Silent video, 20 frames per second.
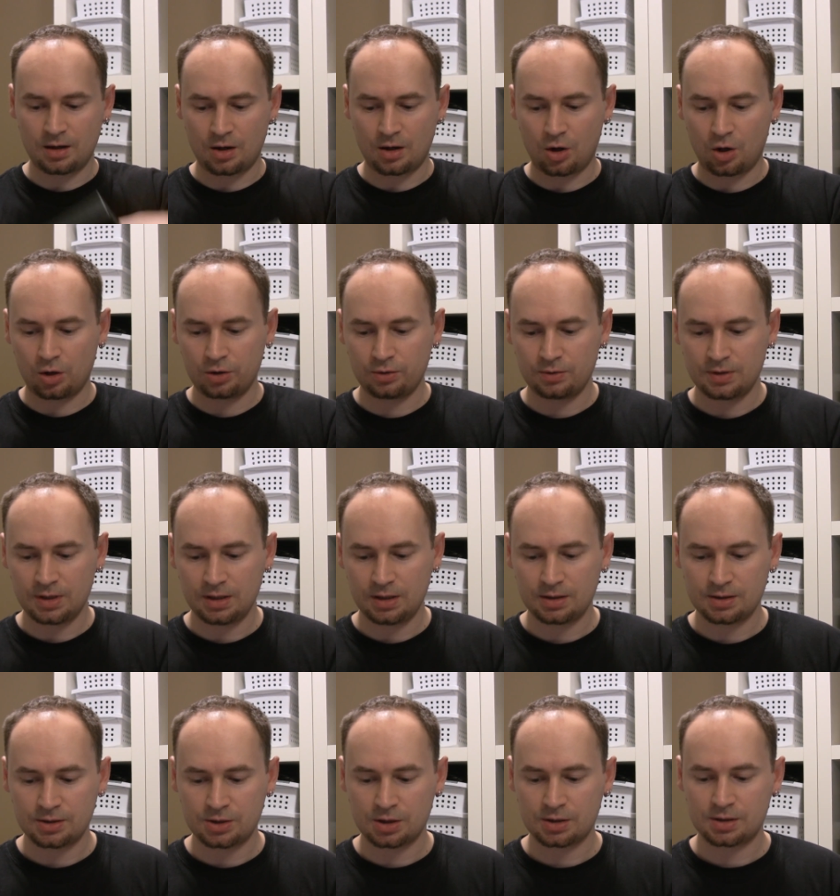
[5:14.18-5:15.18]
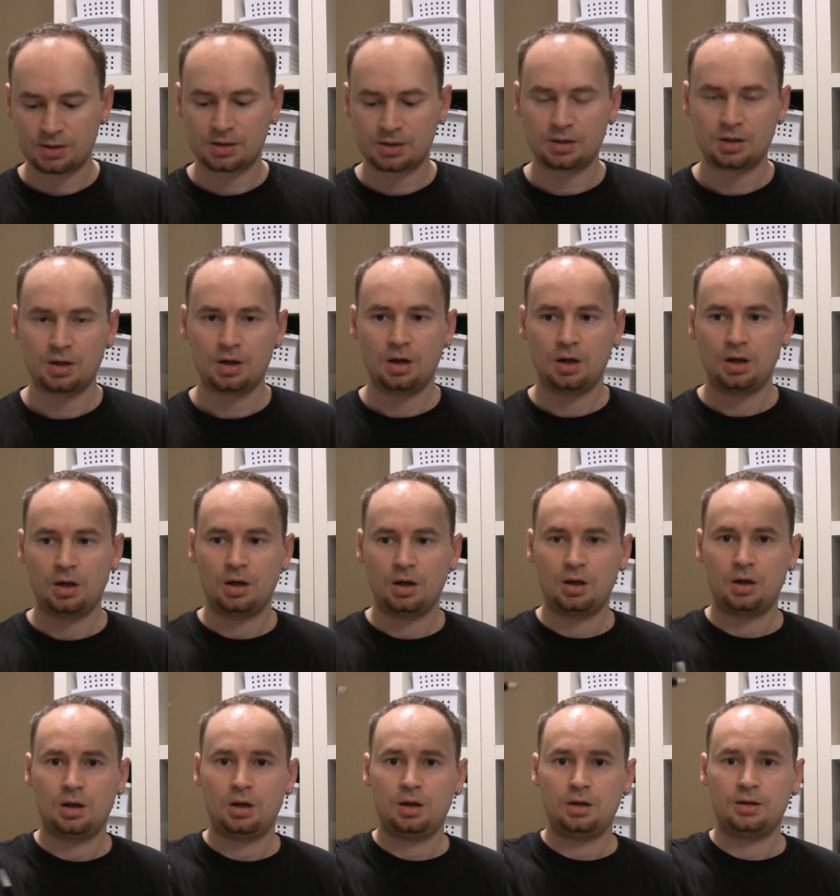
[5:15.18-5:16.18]
all you need is just
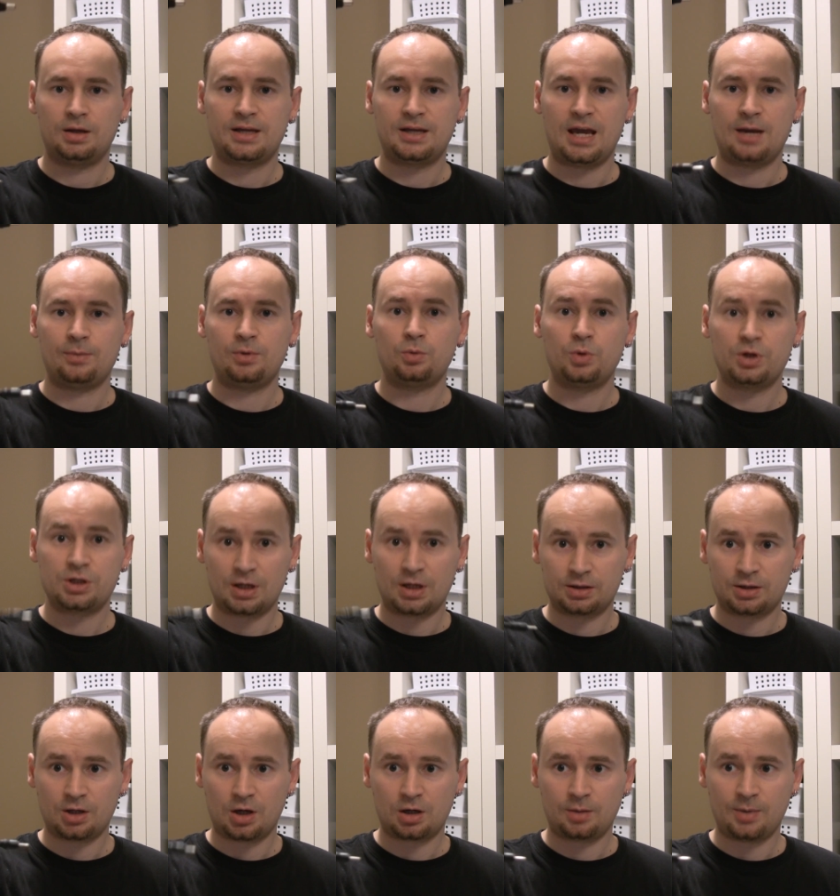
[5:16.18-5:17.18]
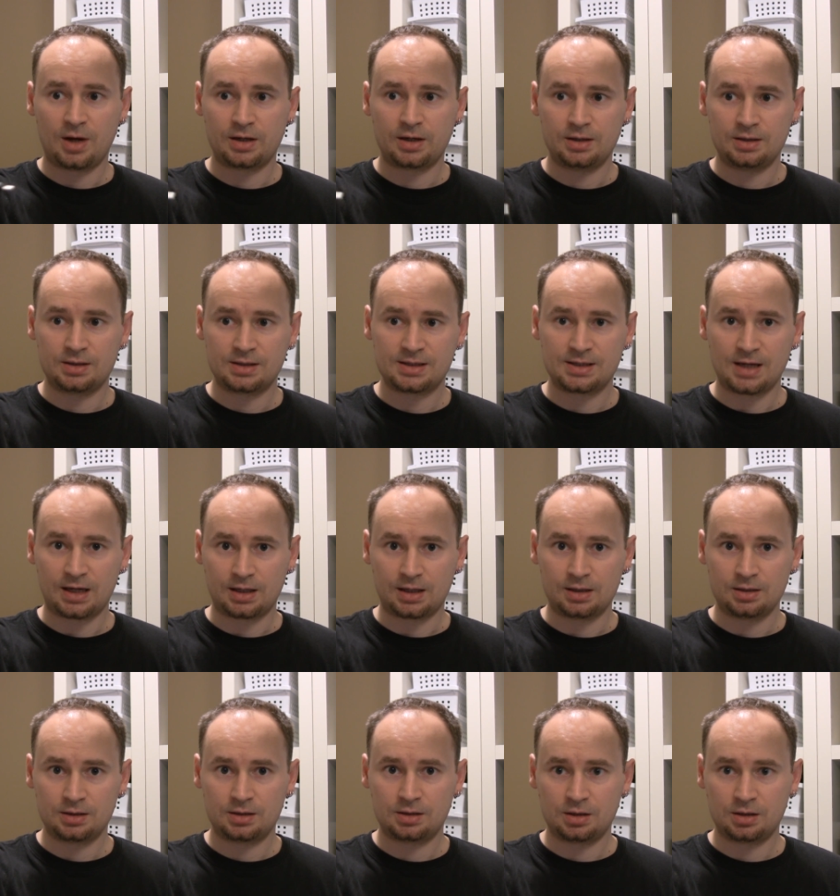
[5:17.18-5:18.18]
the cable, which I'll talk about in a
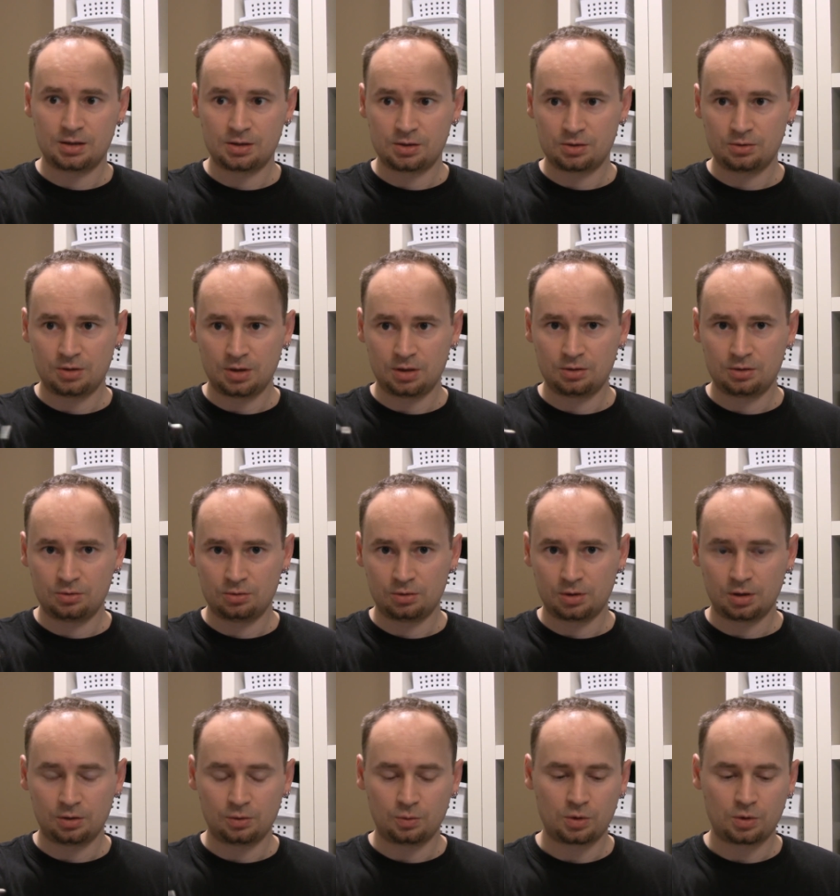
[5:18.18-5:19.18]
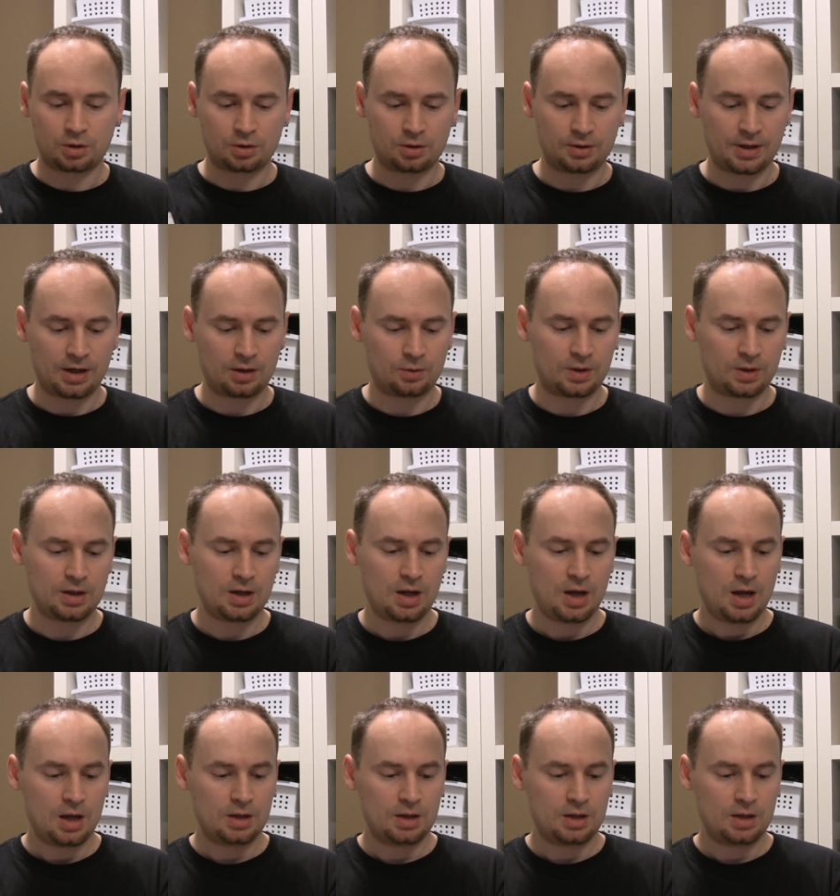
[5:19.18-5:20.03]
second because you need to do a little work on that one.